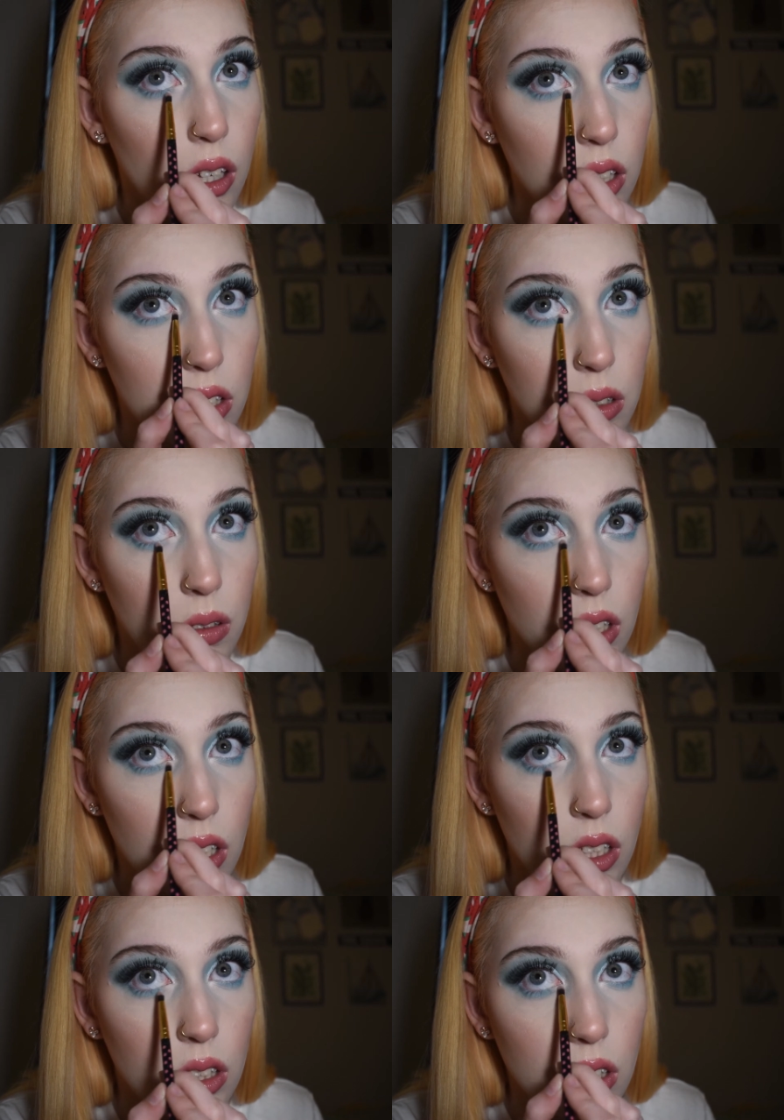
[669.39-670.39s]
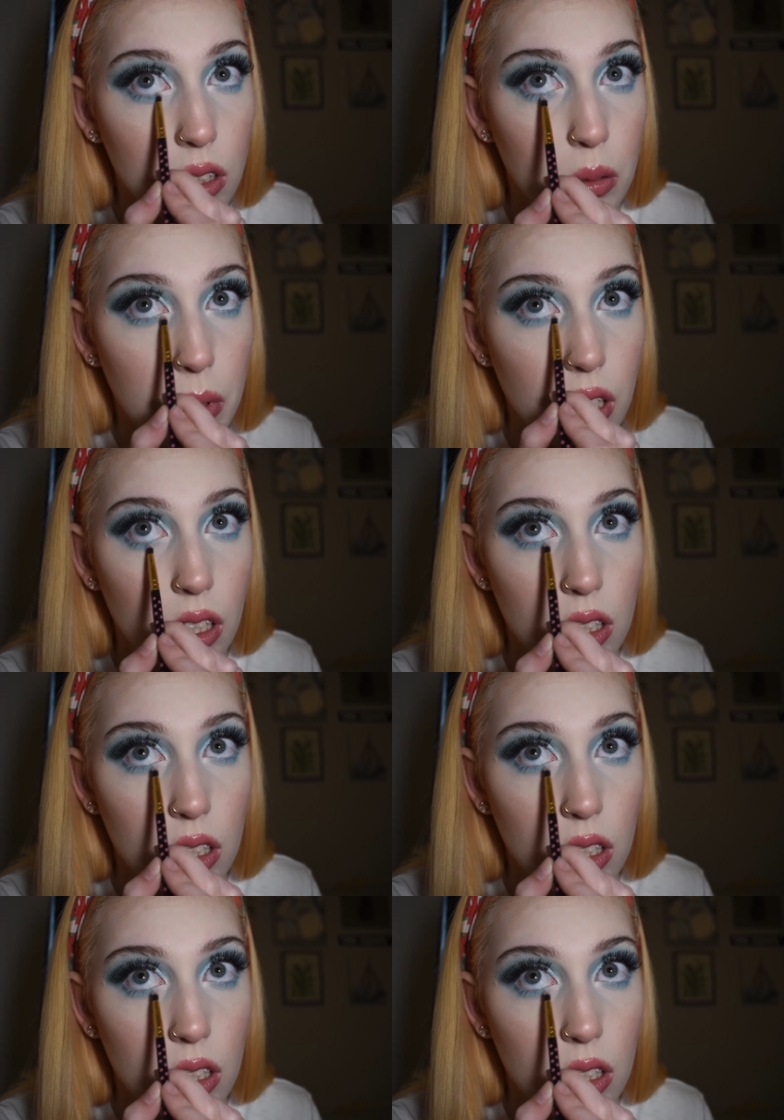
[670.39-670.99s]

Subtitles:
like to run it a little bit